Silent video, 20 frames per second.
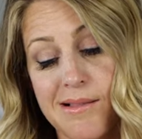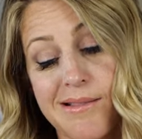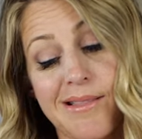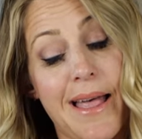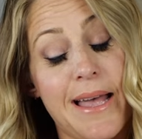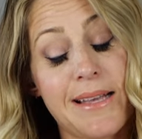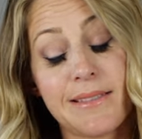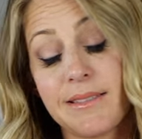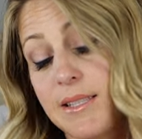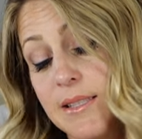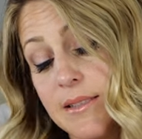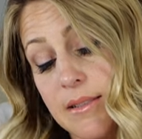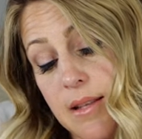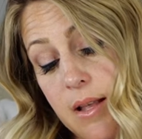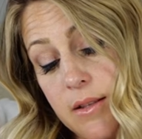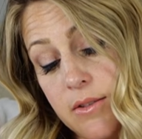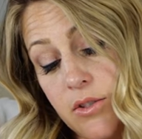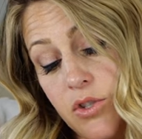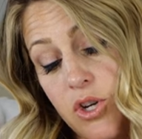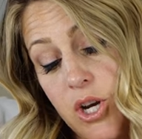Classic
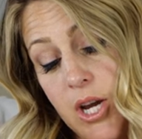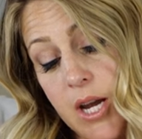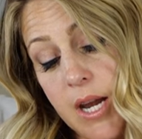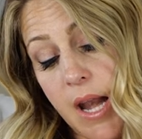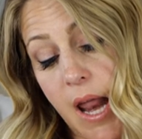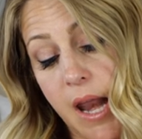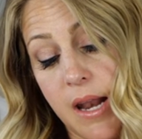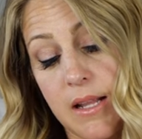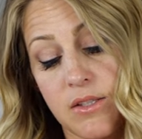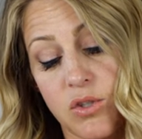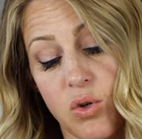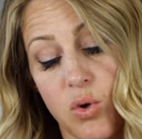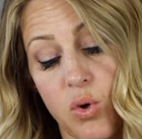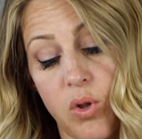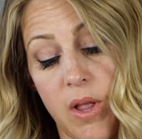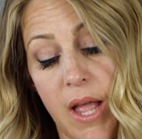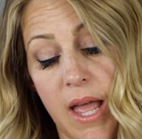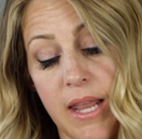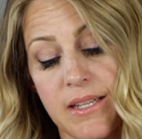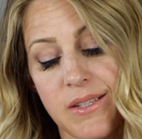Sunscreen and it's
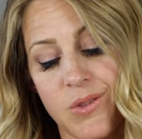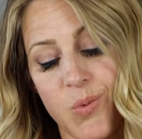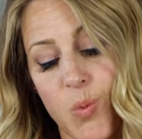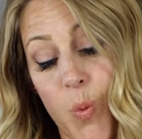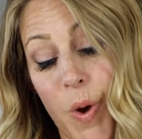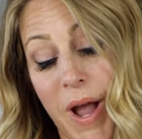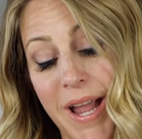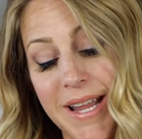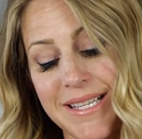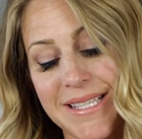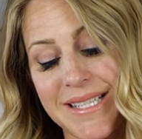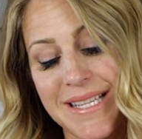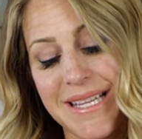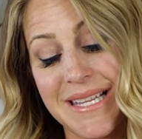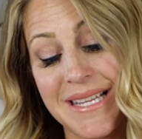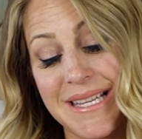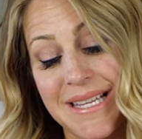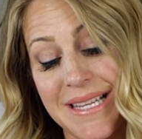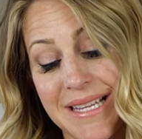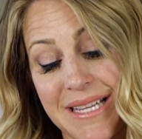Coola and it's white
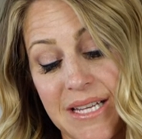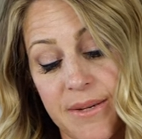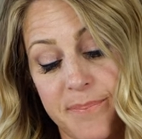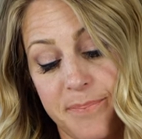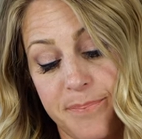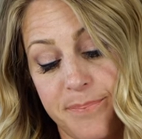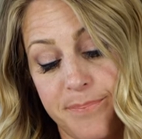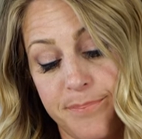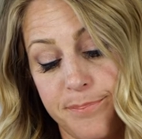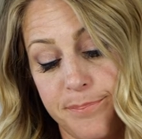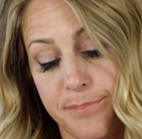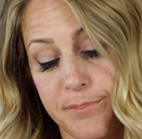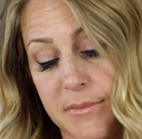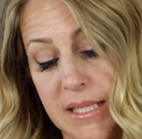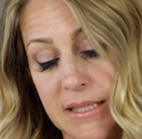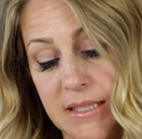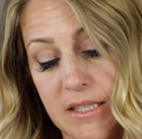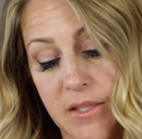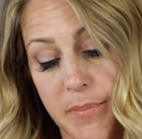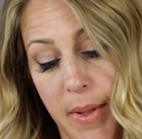tea. Mmm,
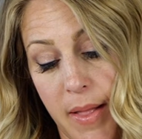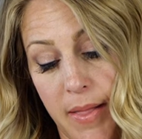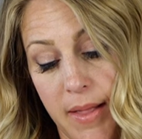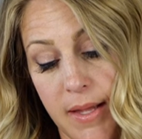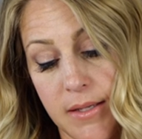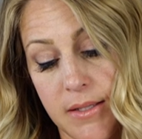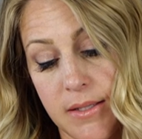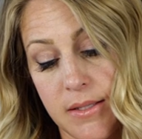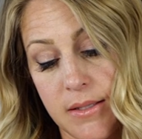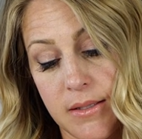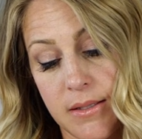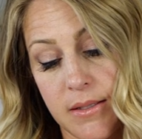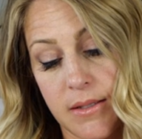let's smell it.